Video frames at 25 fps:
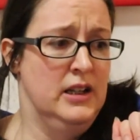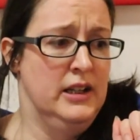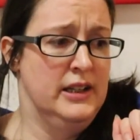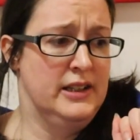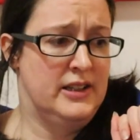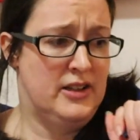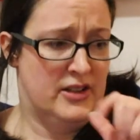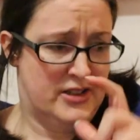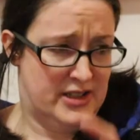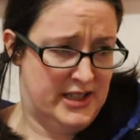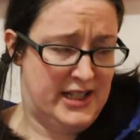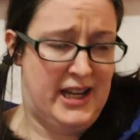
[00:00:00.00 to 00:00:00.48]

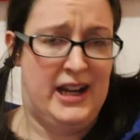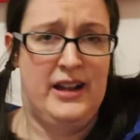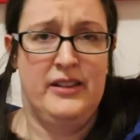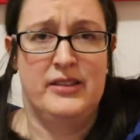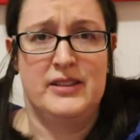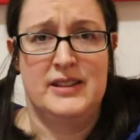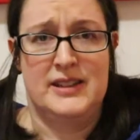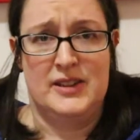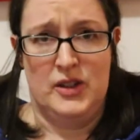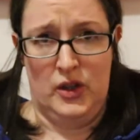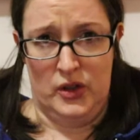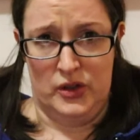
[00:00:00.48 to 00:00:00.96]
cutting out the
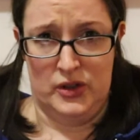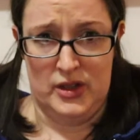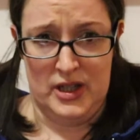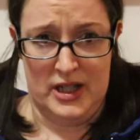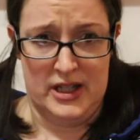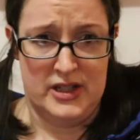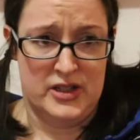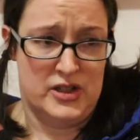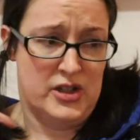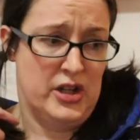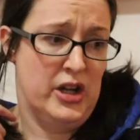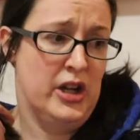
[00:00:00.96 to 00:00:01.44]

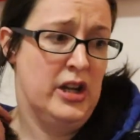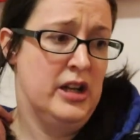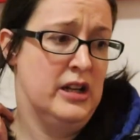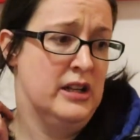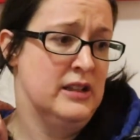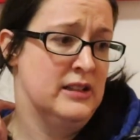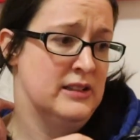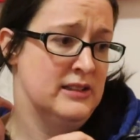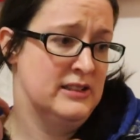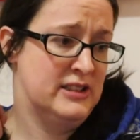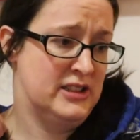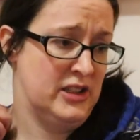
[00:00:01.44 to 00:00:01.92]
sausage,
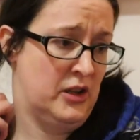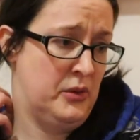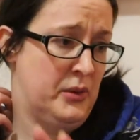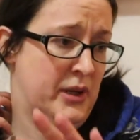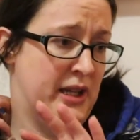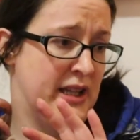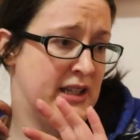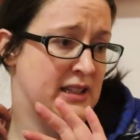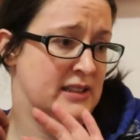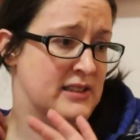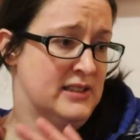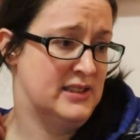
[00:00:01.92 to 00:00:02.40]

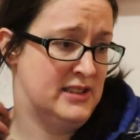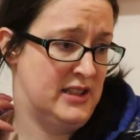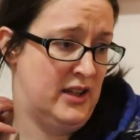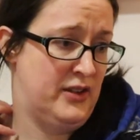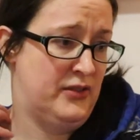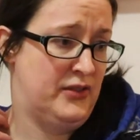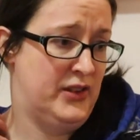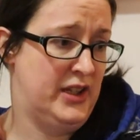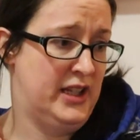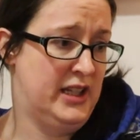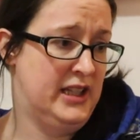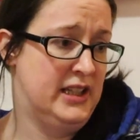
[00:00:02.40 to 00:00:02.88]
sewing,
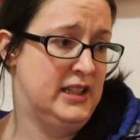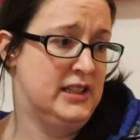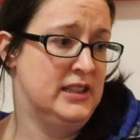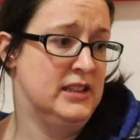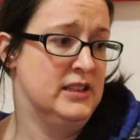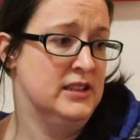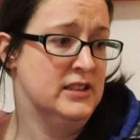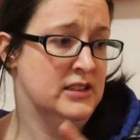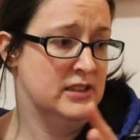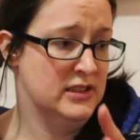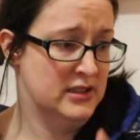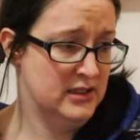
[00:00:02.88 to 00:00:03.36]
stuffing,
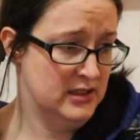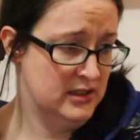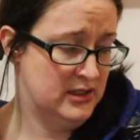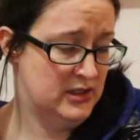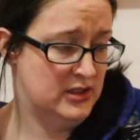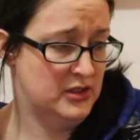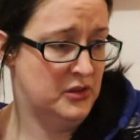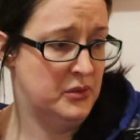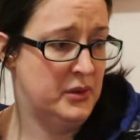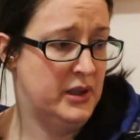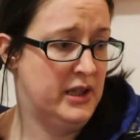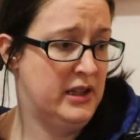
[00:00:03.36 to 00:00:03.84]

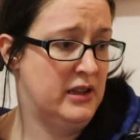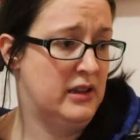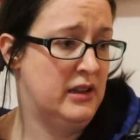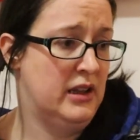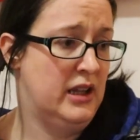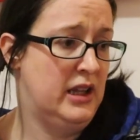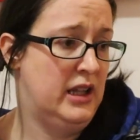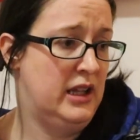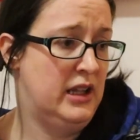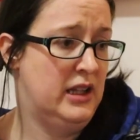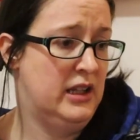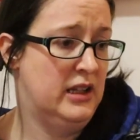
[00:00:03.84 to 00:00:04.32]
doing
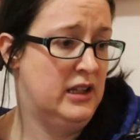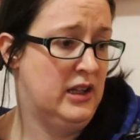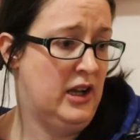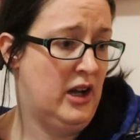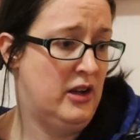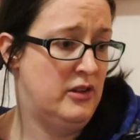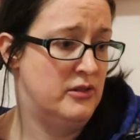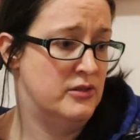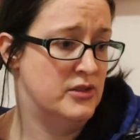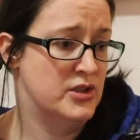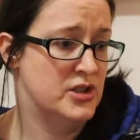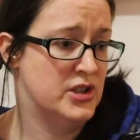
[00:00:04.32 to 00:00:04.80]
the
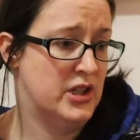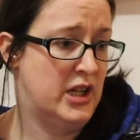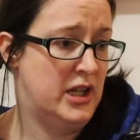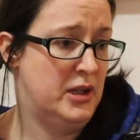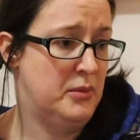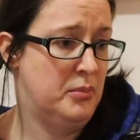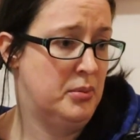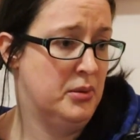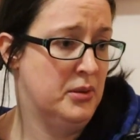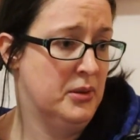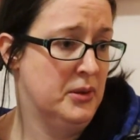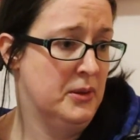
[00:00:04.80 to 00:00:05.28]
cone
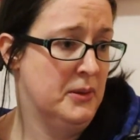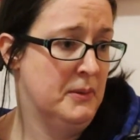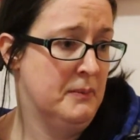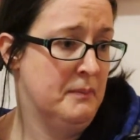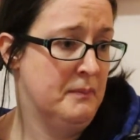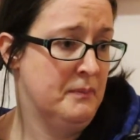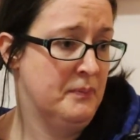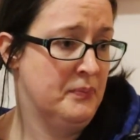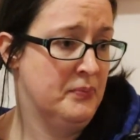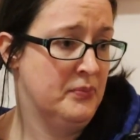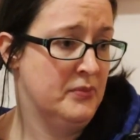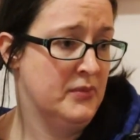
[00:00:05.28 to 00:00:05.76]
shape,
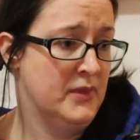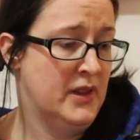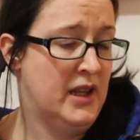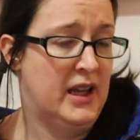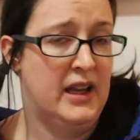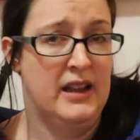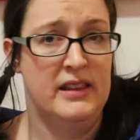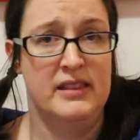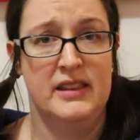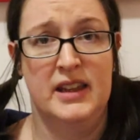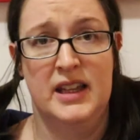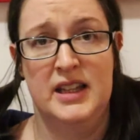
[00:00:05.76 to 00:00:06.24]

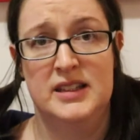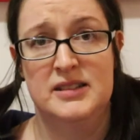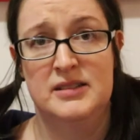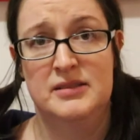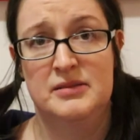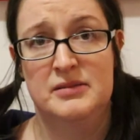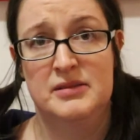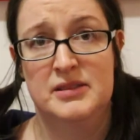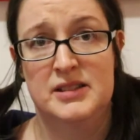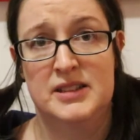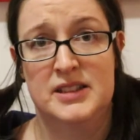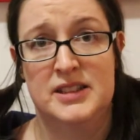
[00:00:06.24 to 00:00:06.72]
and then
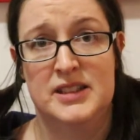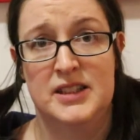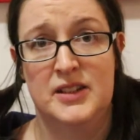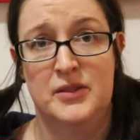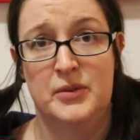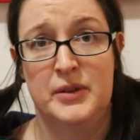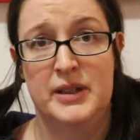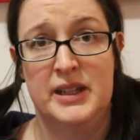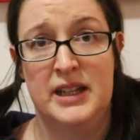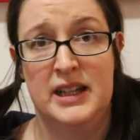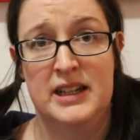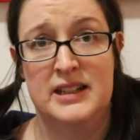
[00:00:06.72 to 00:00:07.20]
see if
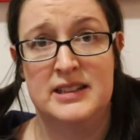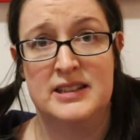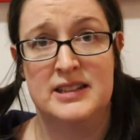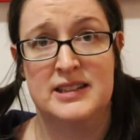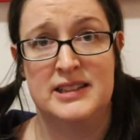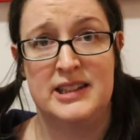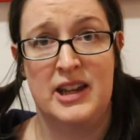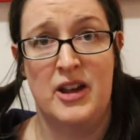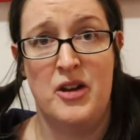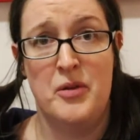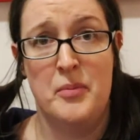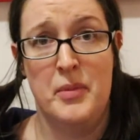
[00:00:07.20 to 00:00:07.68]
we can get it to
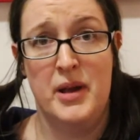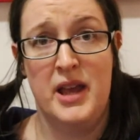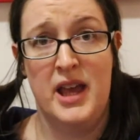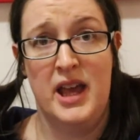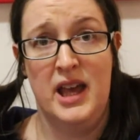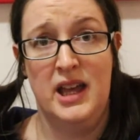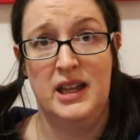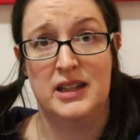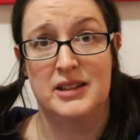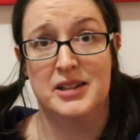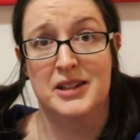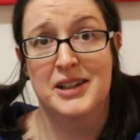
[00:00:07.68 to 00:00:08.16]
stay on my
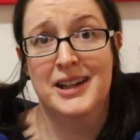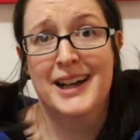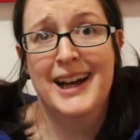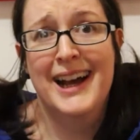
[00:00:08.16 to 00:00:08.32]
head.